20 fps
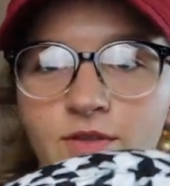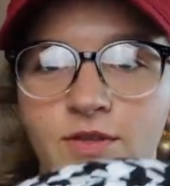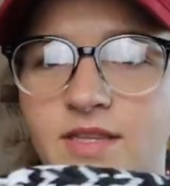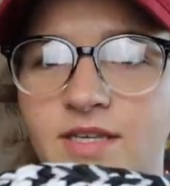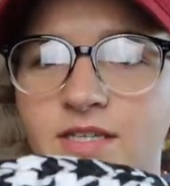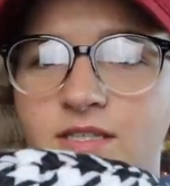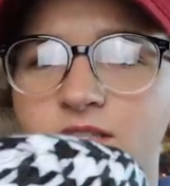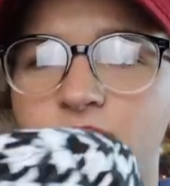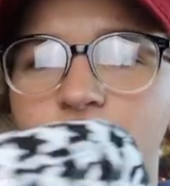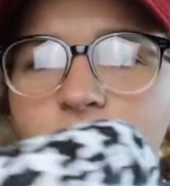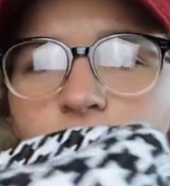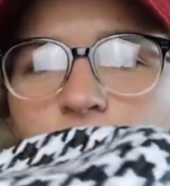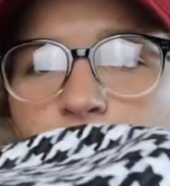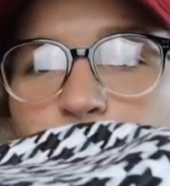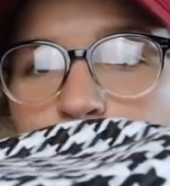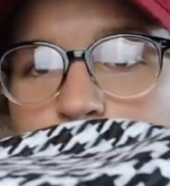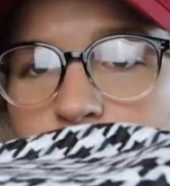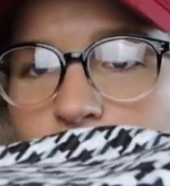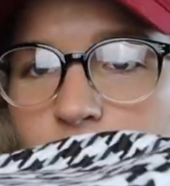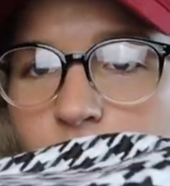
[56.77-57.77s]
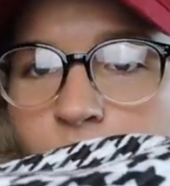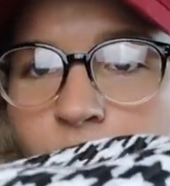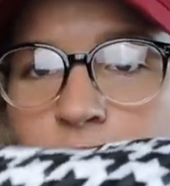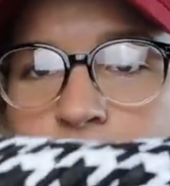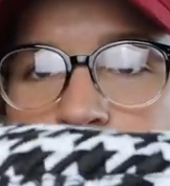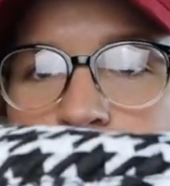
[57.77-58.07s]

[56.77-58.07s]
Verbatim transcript: I think they're called bigger boy